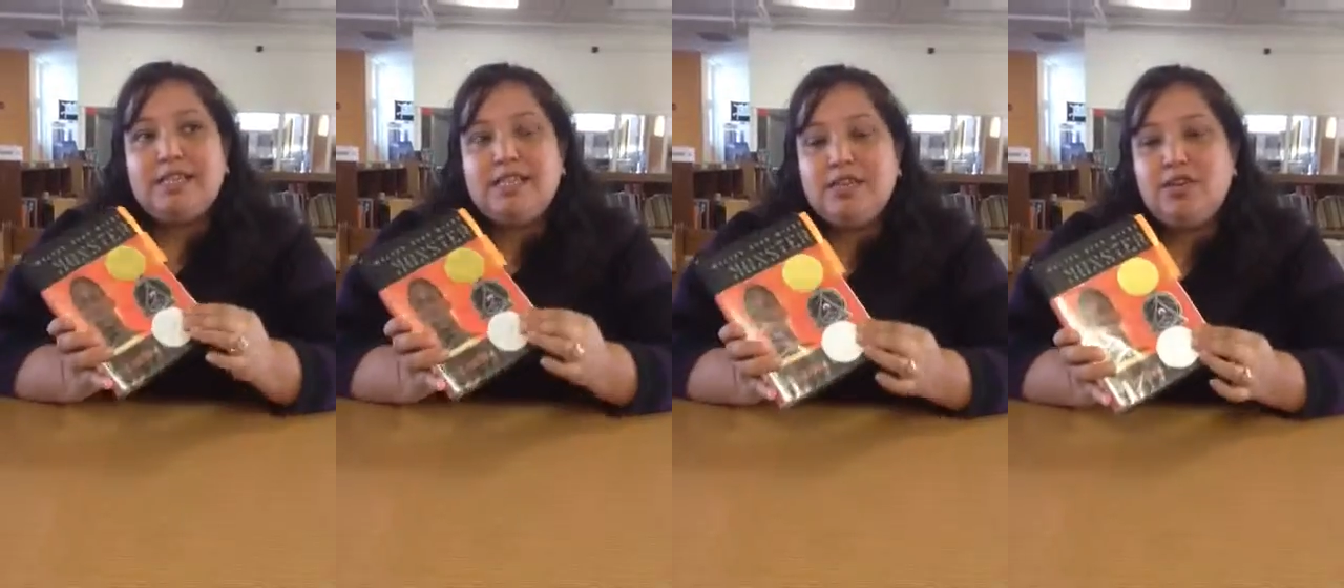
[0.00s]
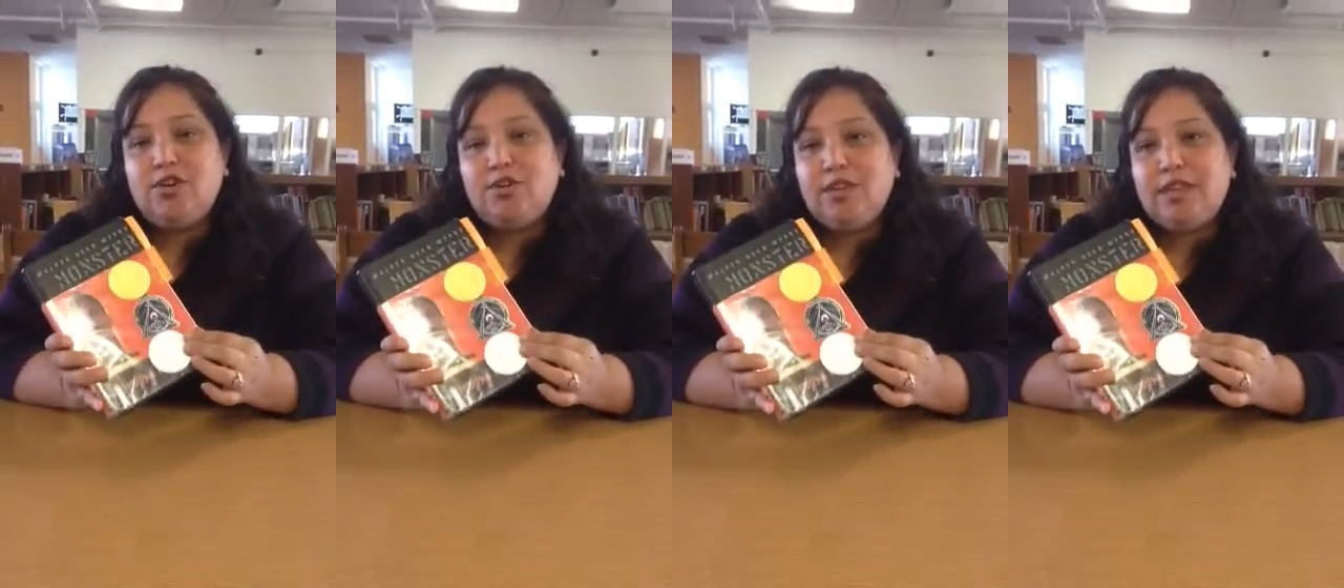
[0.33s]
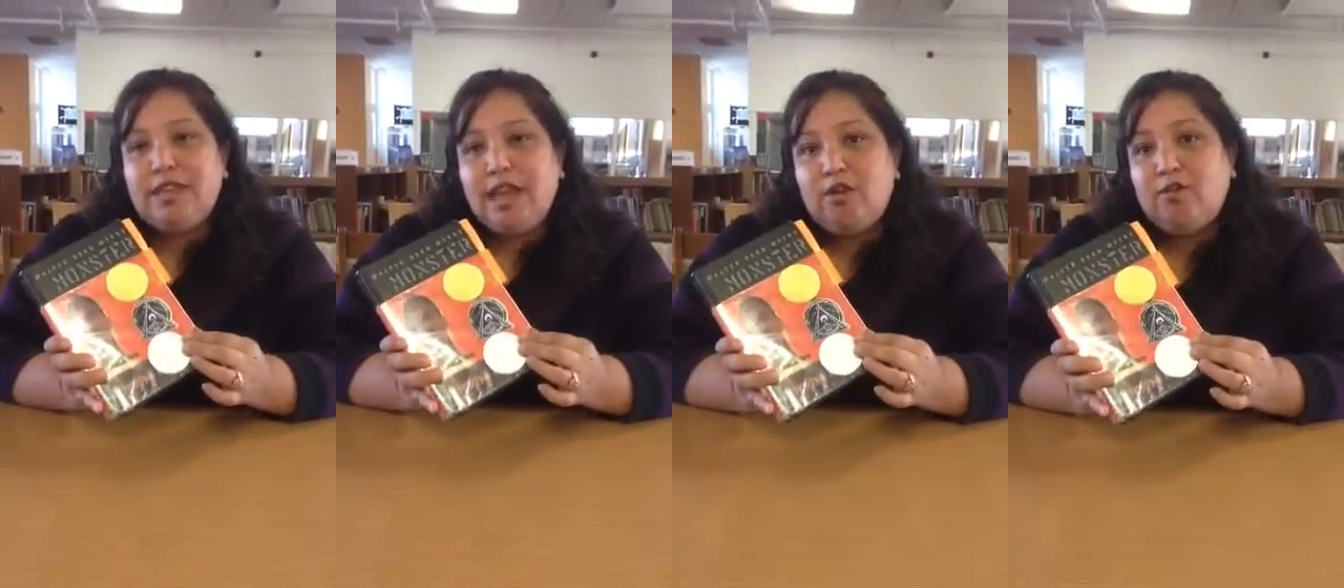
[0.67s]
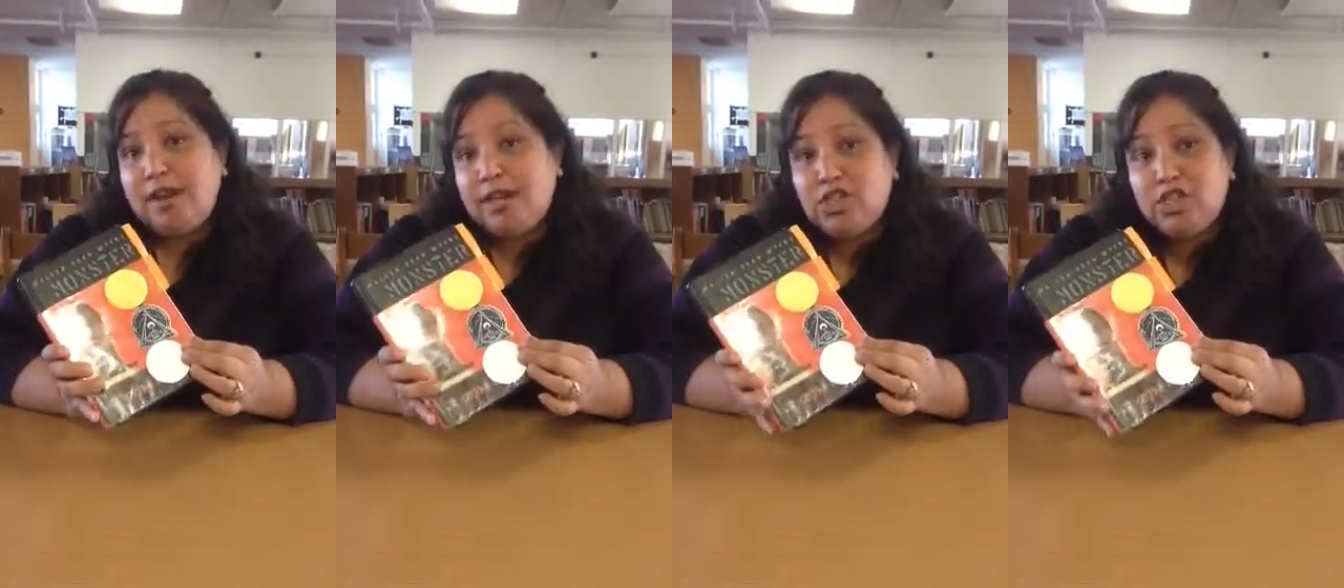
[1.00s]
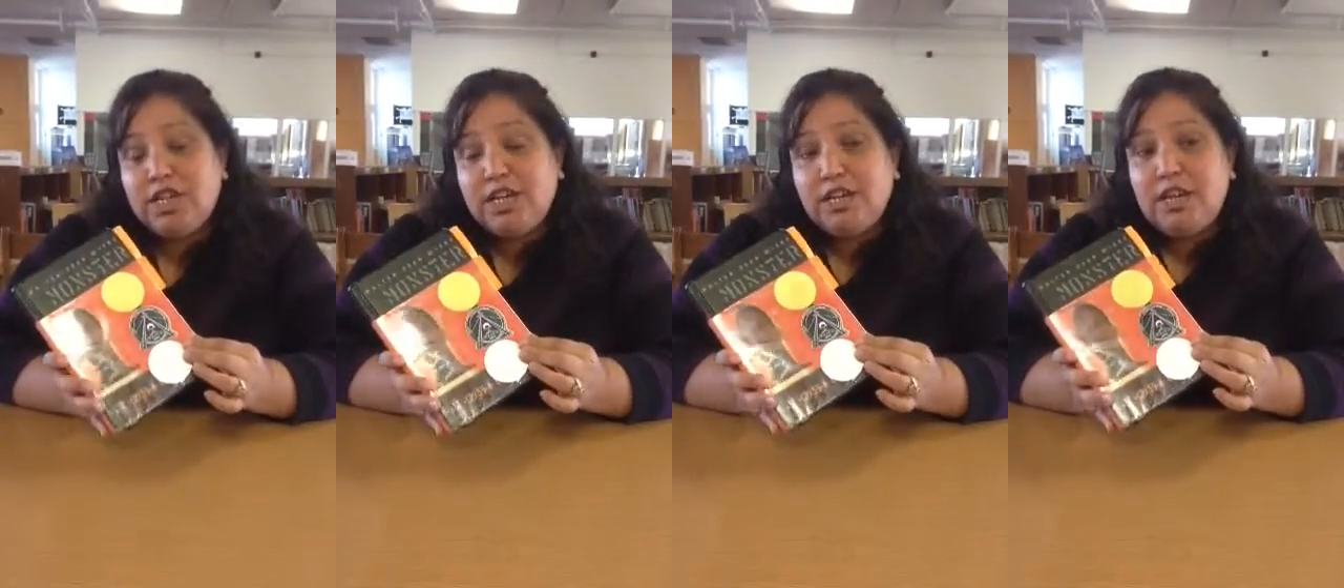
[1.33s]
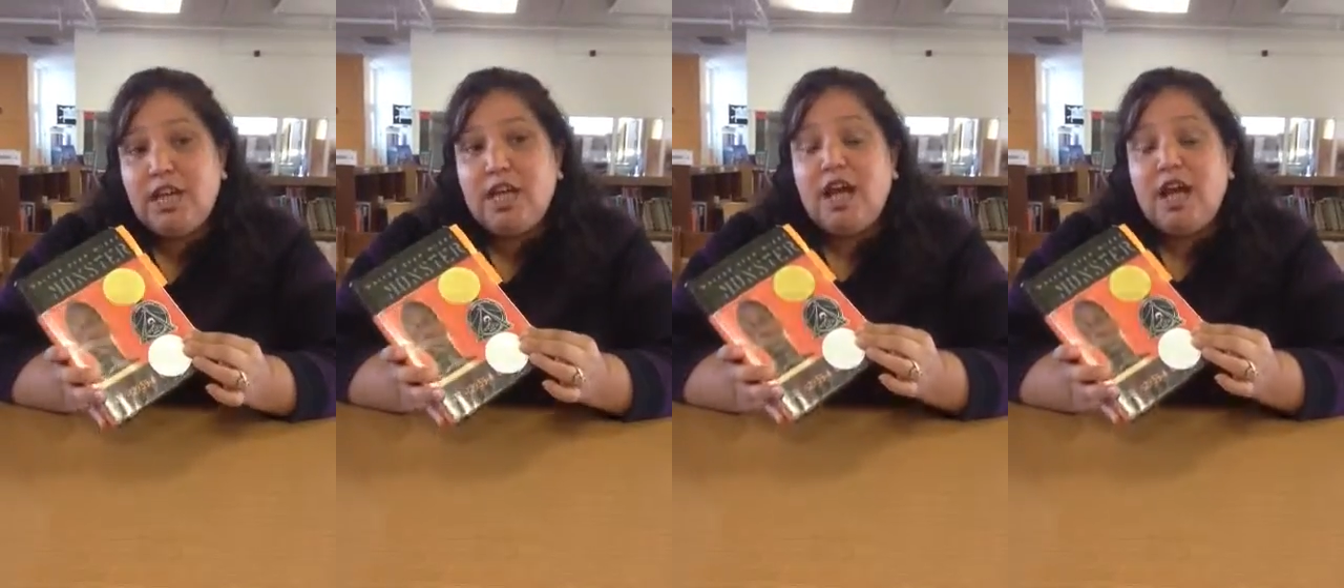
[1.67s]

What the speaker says: it's a narration